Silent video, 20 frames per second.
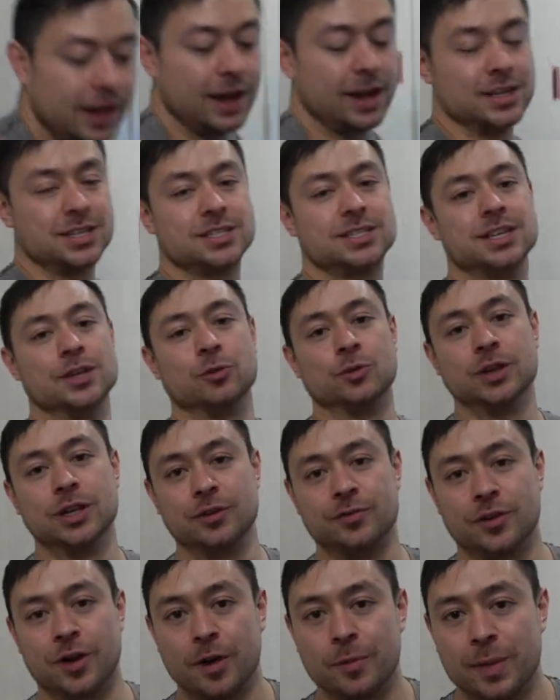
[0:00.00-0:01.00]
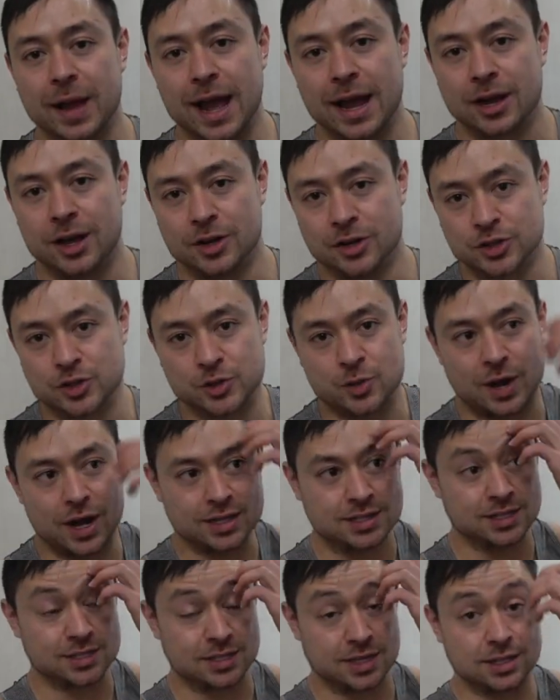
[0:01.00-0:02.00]
uh, sit really far back on your
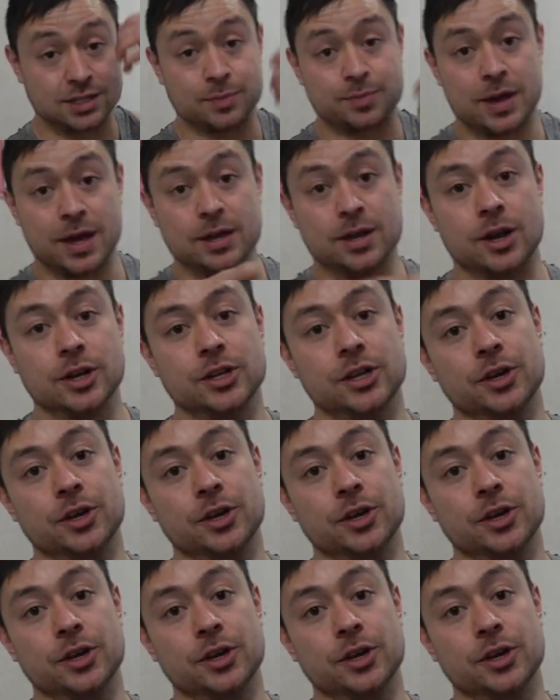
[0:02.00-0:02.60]
squats. It's going to depend on